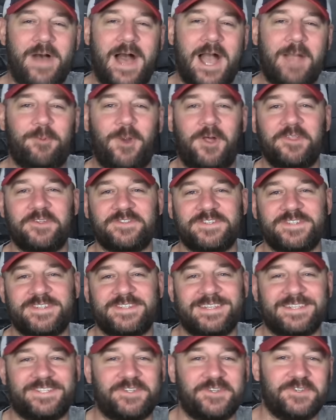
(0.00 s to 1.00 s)
back, brothers and
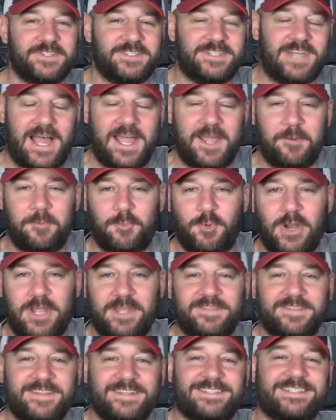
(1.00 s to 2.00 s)
sisters. I am
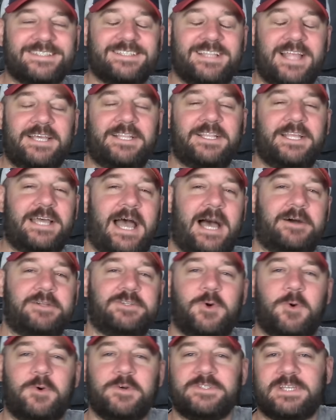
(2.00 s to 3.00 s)
Braden. This is Langley
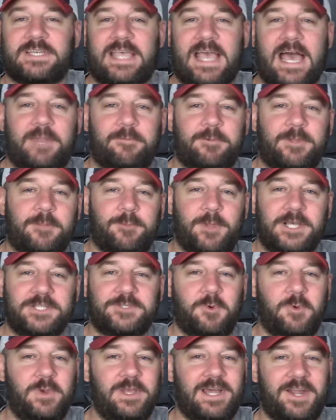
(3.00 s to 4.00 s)
Outdoors Academy, the
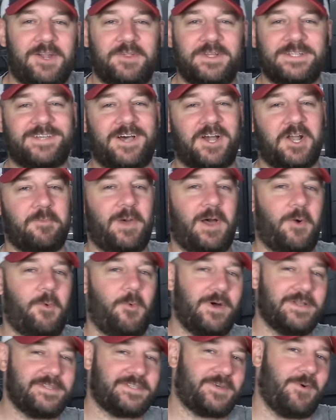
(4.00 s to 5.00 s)
place where we not only talk about
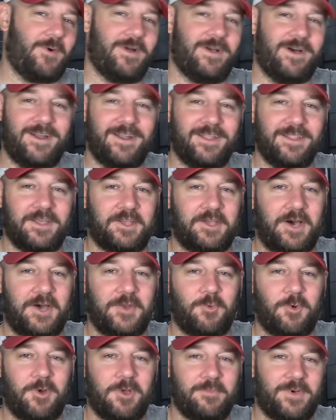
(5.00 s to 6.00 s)
what's going on in the
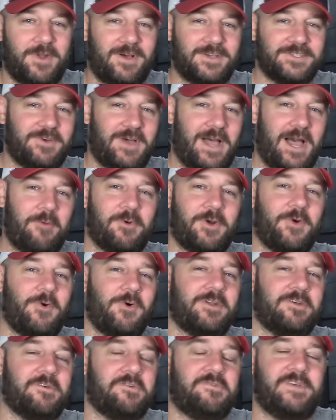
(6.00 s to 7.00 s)
gun world, but also how we're
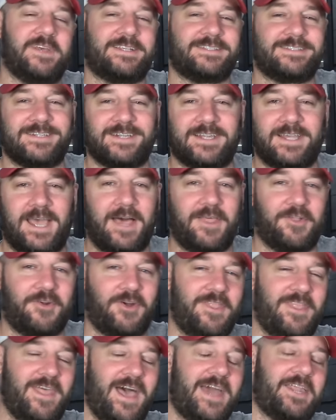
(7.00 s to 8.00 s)
going to fix it together.
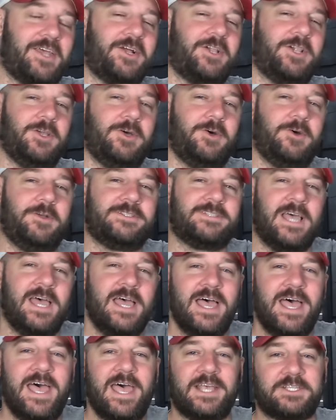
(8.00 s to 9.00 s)
And that includes
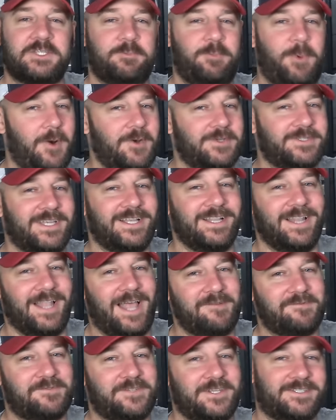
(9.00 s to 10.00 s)
exposing
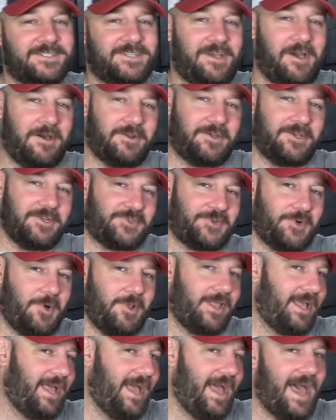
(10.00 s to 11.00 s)
leftist
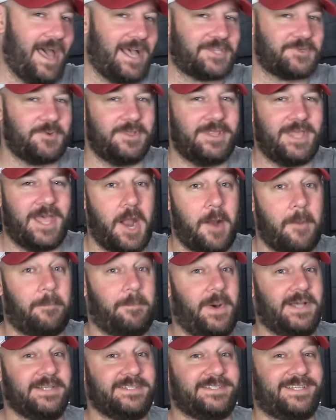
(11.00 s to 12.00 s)
gun-controlling hacks when they are
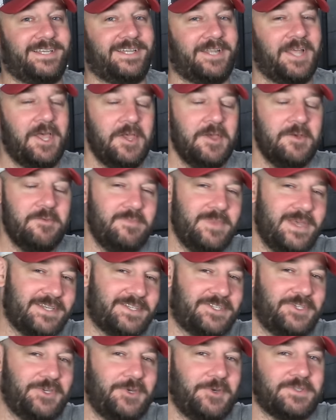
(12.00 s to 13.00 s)
busted
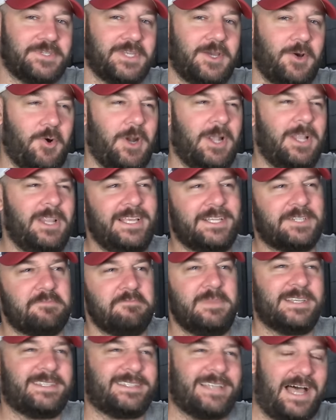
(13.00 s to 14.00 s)
misusing or at least
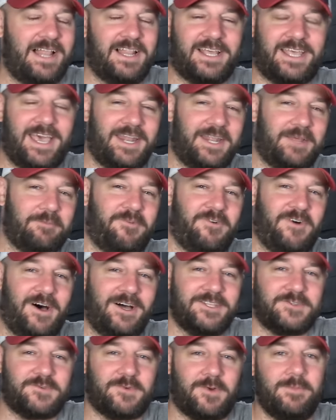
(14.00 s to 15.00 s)
misallocating
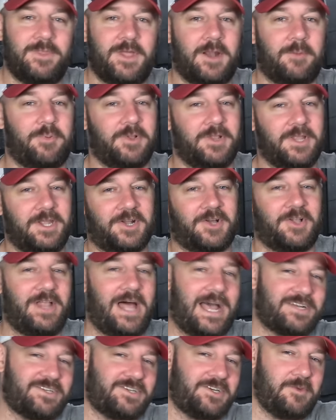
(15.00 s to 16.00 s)
funds from their political
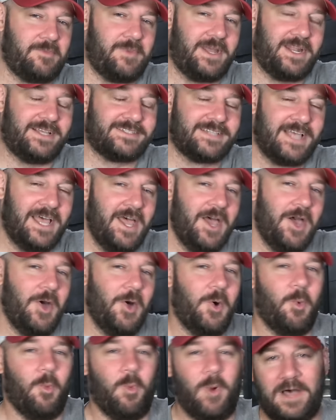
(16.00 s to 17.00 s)
action committees
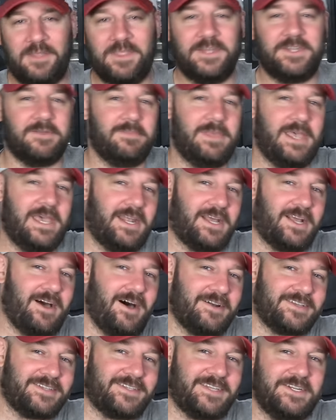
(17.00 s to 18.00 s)
while they demean and
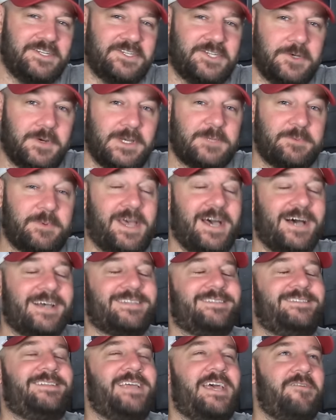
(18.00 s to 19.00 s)
condescend to us.
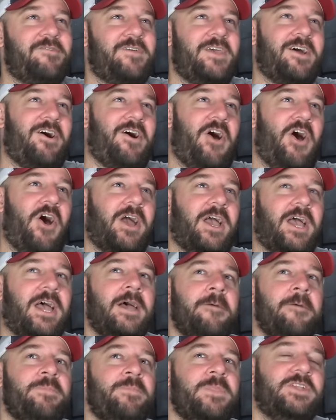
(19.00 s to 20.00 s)
Because Davey Hogg
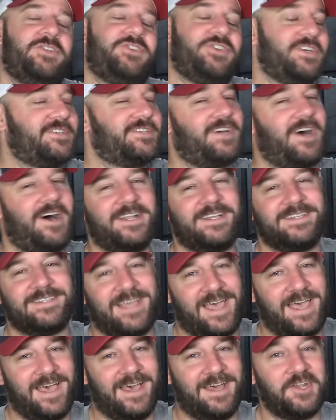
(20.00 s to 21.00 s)
just got his
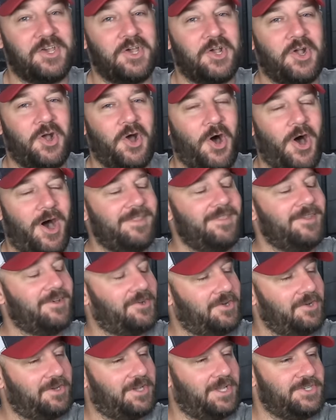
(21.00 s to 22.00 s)
hand caught in the
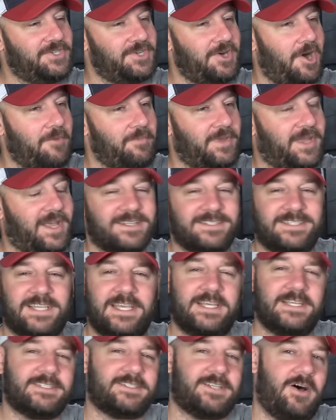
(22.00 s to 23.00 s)
cookie jar because
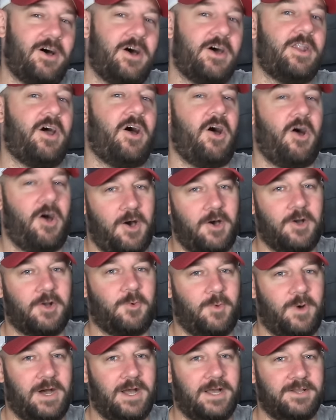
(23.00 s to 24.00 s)
he has gone hog
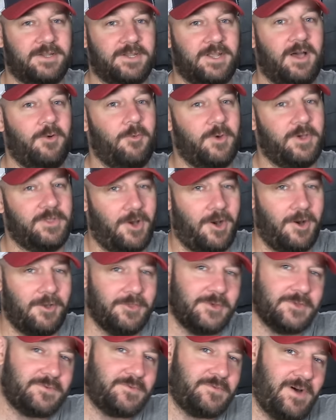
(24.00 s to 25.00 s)
wild with all
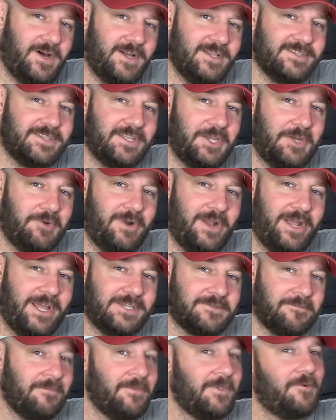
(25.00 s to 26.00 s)
those funds that he
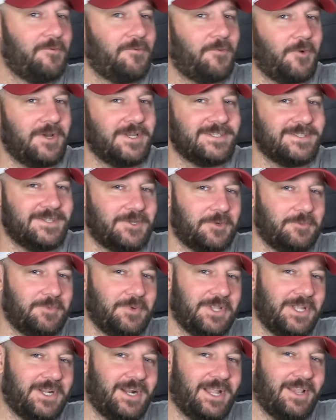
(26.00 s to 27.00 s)
raised for his little
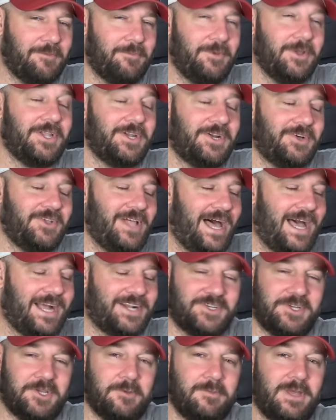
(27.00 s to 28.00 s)
political
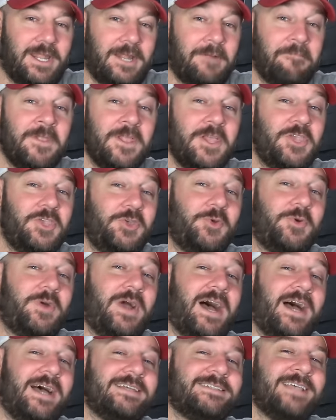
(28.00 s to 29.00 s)
action committee. You
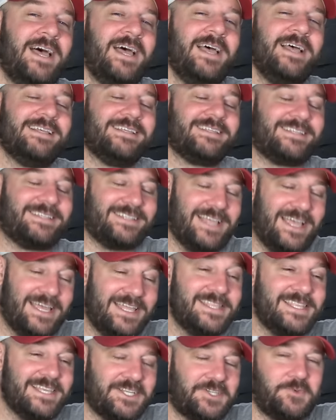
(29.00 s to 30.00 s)
guys
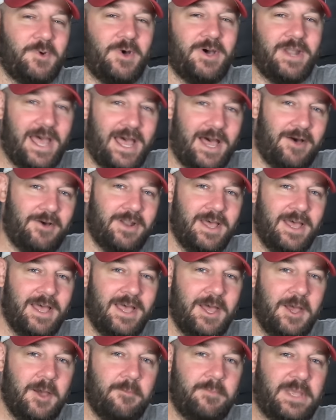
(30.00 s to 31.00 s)
send this one out
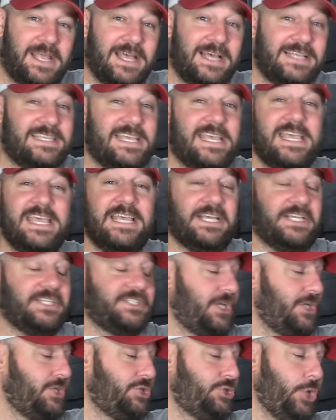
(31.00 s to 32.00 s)
because he
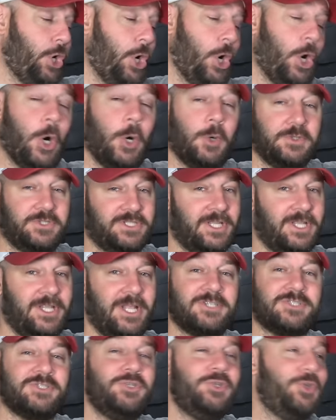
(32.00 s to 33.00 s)
is toast.
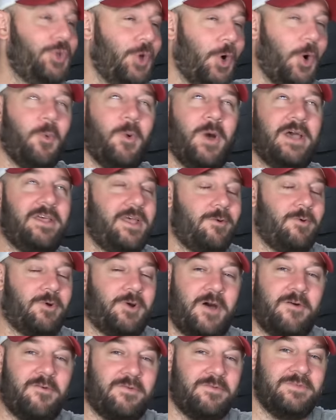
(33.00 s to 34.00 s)
There's no way they
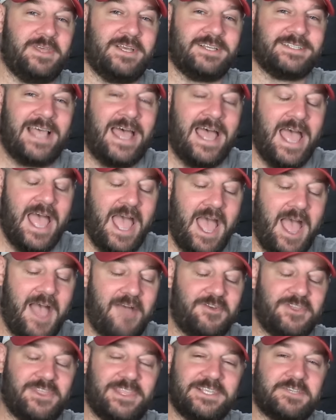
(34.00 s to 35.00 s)
recover from this.
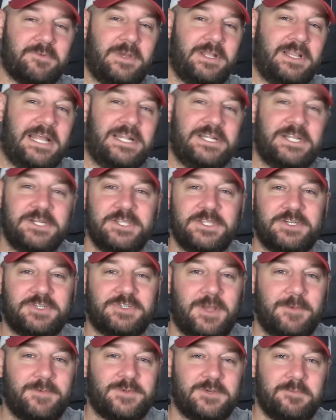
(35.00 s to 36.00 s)
Everything's gonna be linked in the
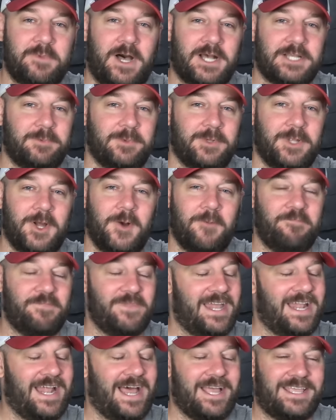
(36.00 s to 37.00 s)
description box below,
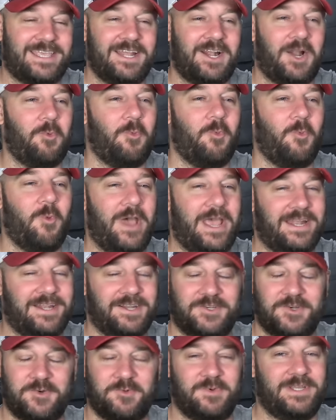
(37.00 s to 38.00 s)
and I cannot
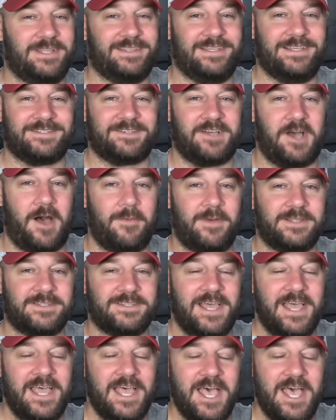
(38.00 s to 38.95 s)
wait to read these comments.